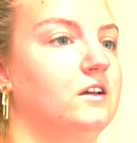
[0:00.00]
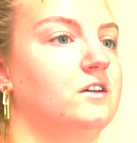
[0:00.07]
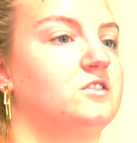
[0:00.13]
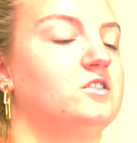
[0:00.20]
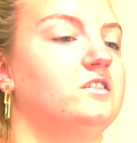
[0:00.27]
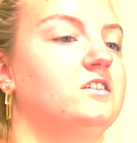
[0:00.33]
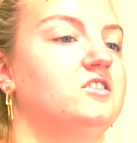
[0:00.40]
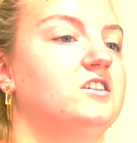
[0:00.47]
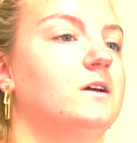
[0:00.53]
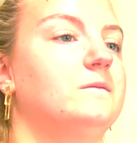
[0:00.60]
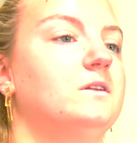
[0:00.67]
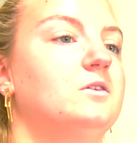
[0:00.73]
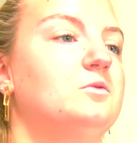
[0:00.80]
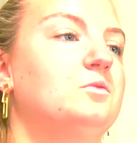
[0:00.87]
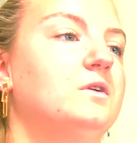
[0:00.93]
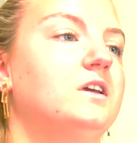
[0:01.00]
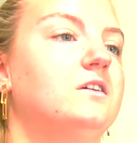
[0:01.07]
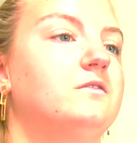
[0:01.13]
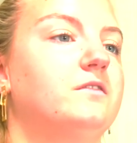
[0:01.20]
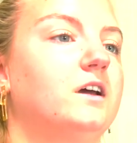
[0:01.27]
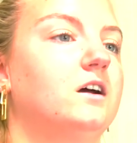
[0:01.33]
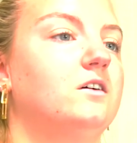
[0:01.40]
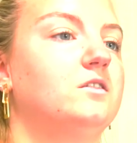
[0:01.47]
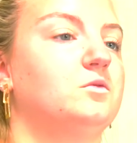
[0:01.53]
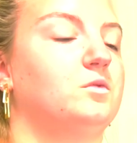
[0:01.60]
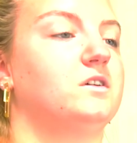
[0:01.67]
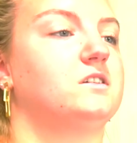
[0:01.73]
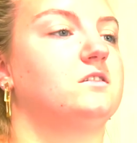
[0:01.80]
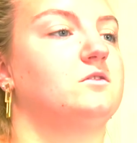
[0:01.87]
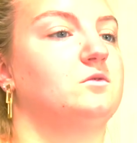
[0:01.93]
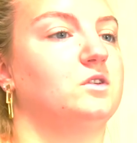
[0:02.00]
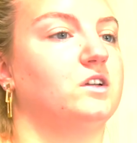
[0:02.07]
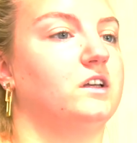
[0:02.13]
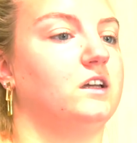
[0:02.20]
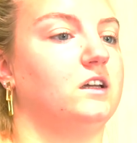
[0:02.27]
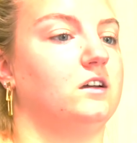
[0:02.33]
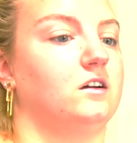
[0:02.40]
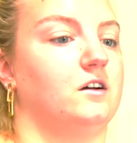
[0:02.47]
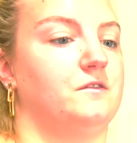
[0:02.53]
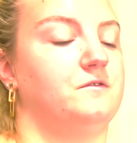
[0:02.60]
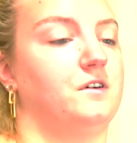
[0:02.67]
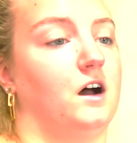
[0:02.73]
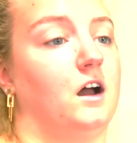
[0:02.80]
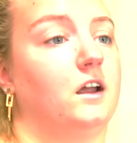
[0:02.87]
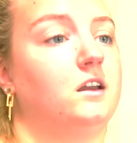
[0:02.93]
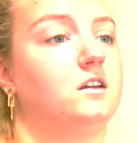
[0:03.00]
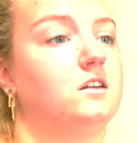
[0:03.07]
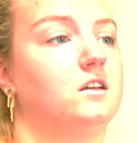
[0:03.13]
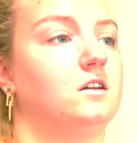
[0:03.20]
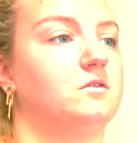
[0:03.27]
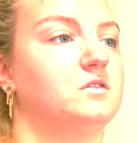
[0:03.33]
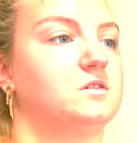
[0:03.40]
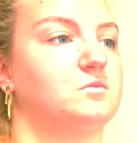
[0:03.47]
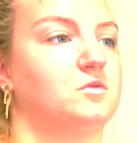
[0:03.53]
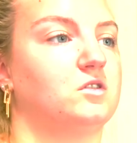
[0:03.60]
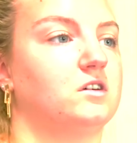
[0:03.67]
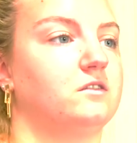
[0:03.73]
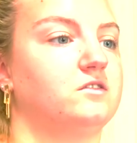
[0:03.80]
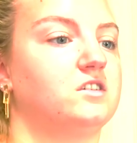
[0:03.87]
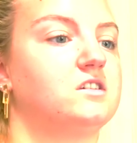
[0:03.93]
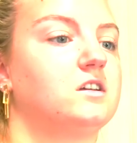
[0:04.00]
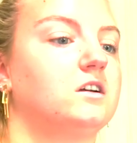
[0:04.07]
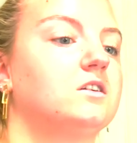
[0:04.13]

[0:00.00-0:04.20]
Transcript: So the gem that we found wasn't really a find. It was more of just like a